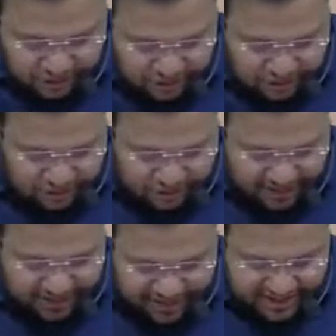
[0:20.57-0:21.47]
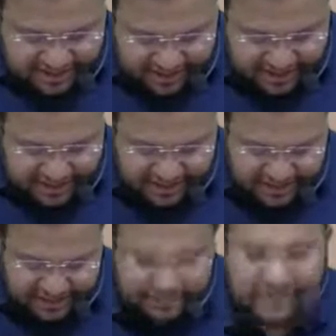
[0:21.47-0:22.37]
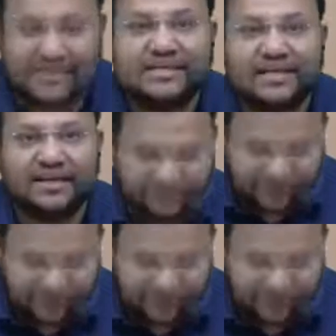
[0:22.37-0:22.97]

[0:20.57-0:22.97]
So investment is basically for